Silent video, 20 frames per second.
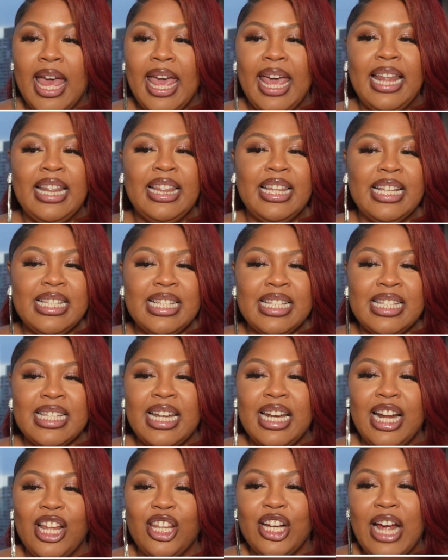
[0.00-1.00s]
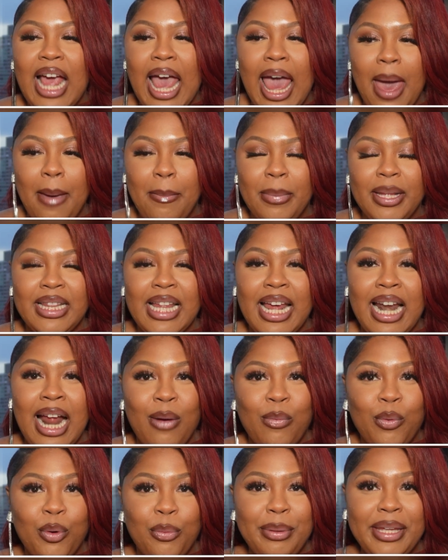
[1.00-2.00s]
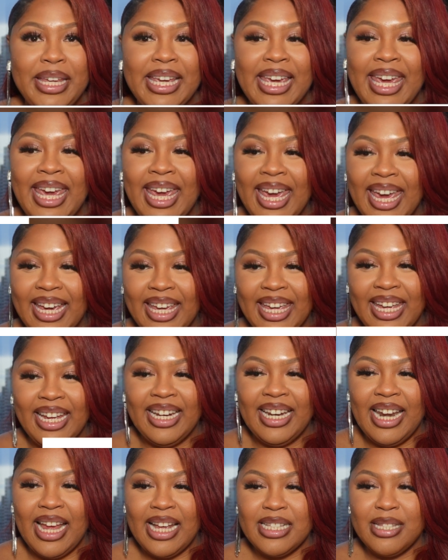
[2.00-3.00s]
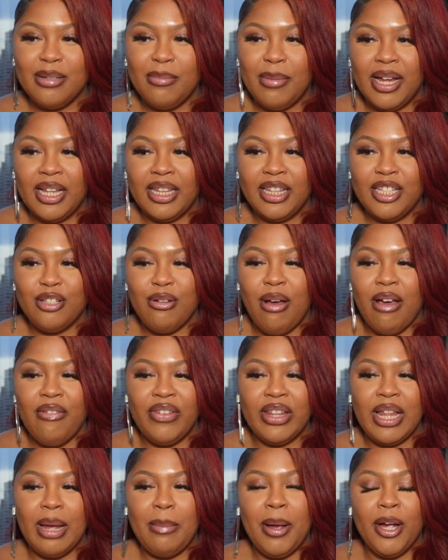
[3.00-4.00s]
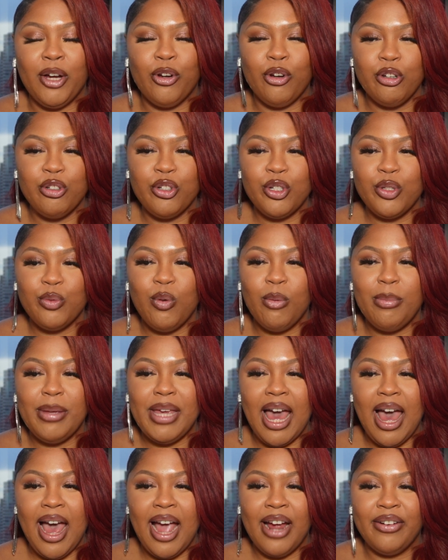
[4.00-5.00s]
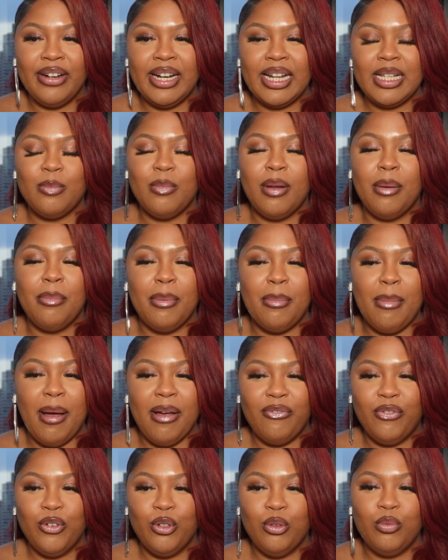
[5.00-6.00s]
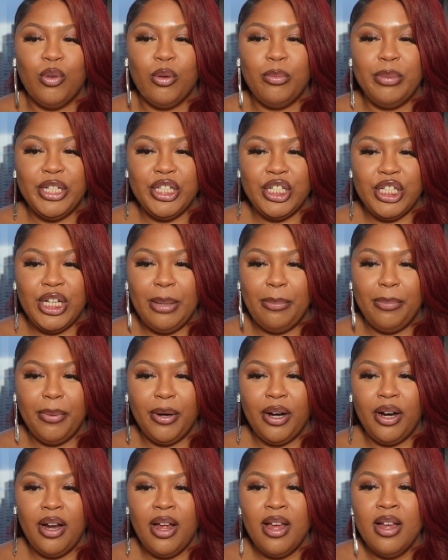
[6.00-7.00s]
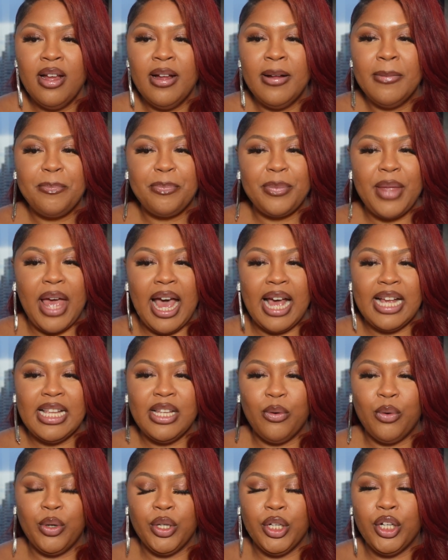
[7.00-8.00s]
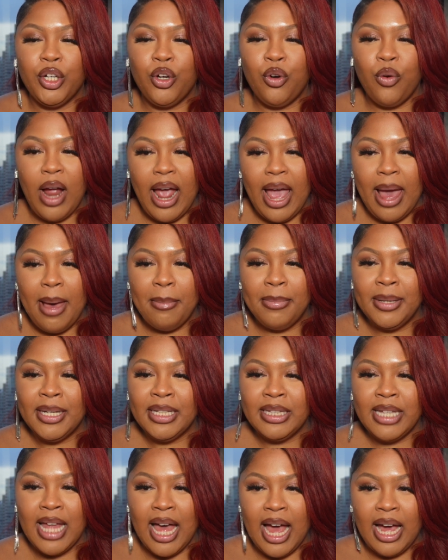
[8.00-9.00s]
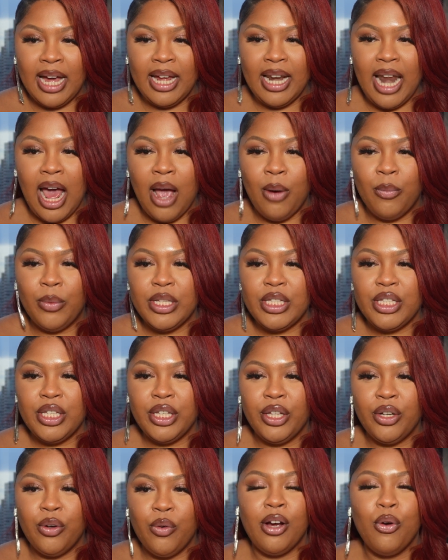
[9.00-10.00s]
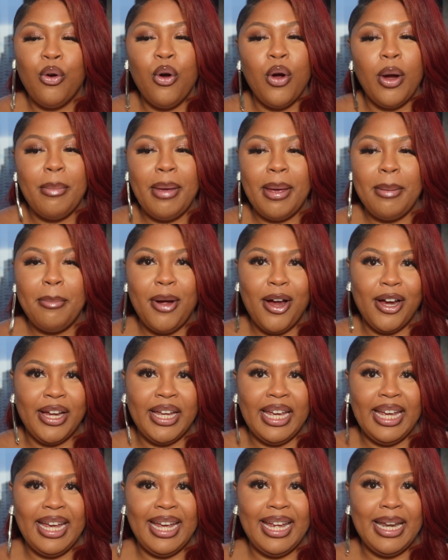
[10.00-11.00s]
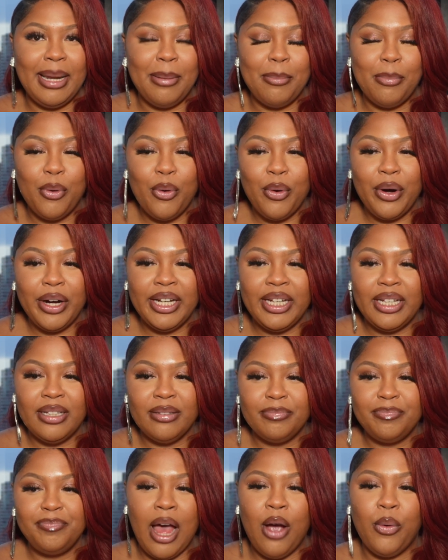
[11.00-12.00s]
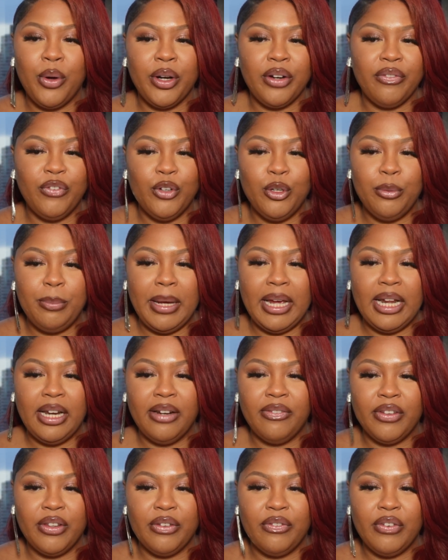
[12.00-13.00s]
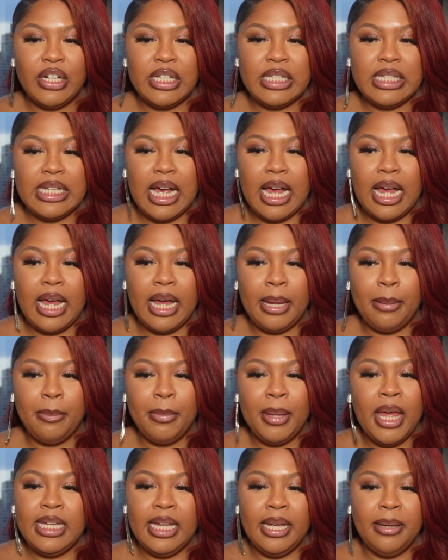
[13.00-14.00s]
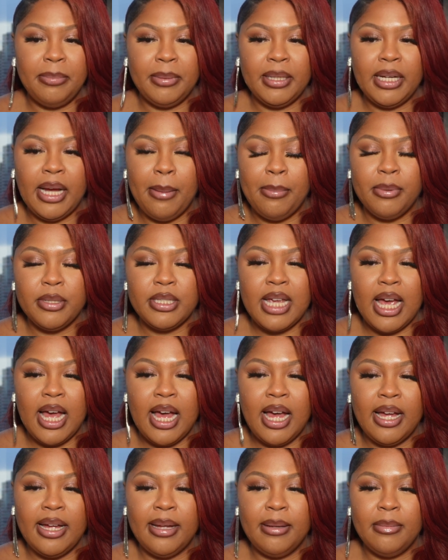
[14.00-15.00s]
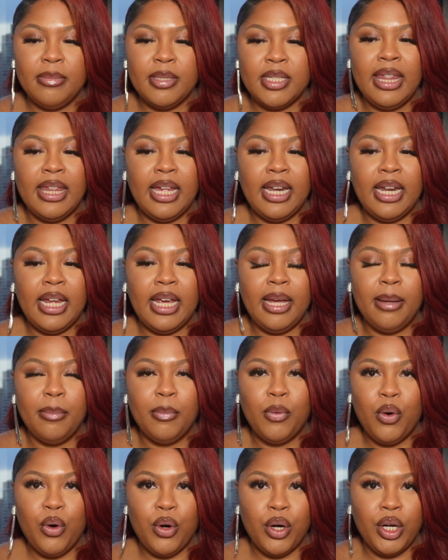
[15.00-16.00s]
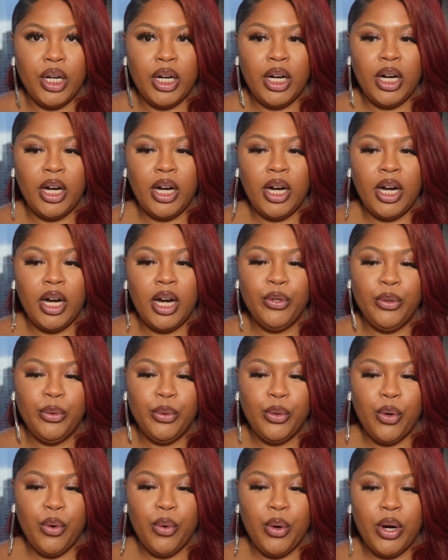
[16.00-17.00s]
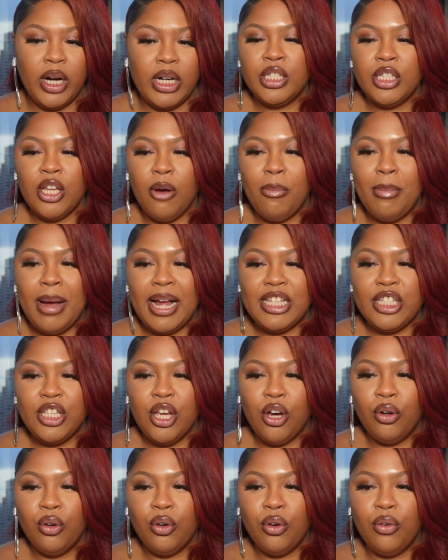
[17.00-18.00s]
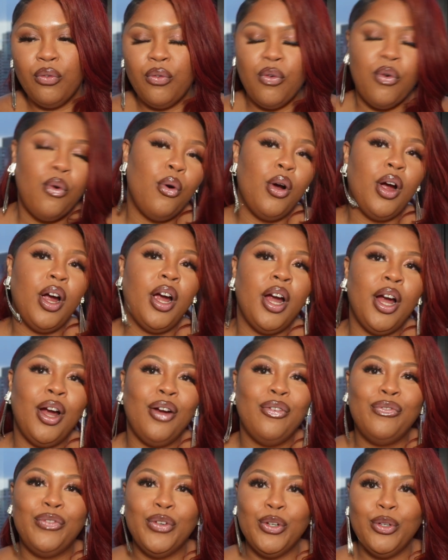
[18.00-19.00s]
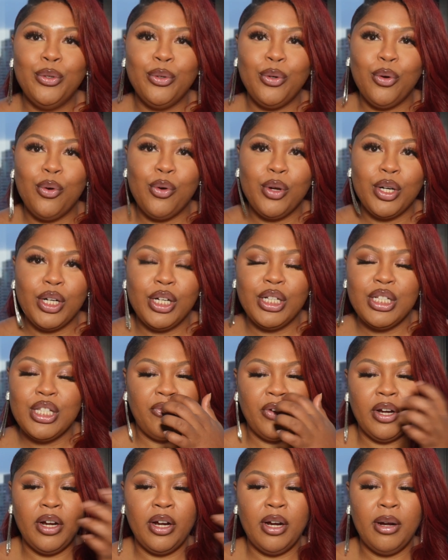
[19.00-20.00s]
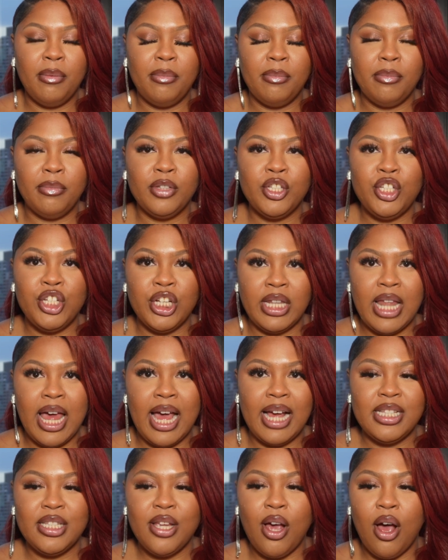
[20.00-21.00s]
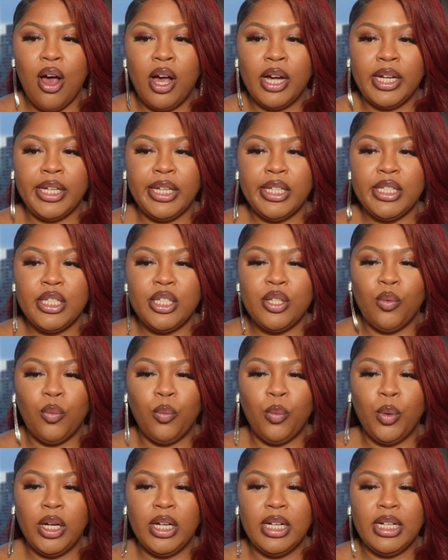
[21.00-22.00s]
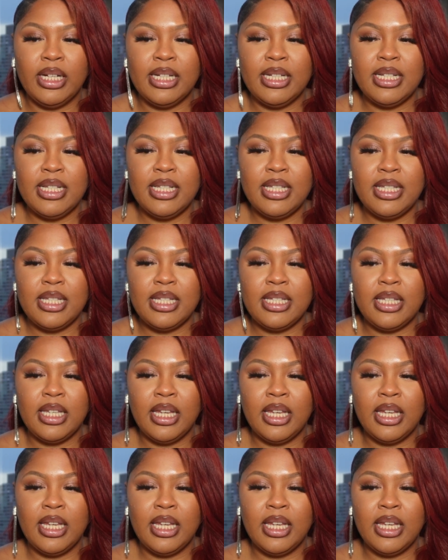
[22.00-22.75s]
and this is another habit that I will be kicking next month. So I feel like my groceries will be higher next month, but my food will be cheaper. I ordered Grab a lot. I went to the gourmet market in Emporium. I ordered Food Panda for the first time, tipped a couple times, and then M-Quarter, Food Court. So my total for food orders for July to August was